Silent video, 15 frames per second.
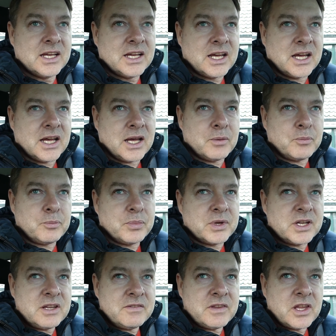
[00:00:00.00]
but
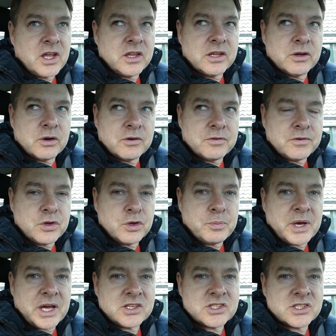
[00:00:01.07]
even though there were a few
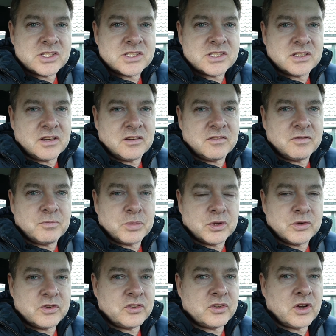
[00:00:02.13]
patches of
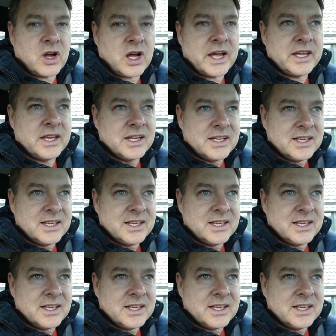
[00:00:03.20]
blue sky,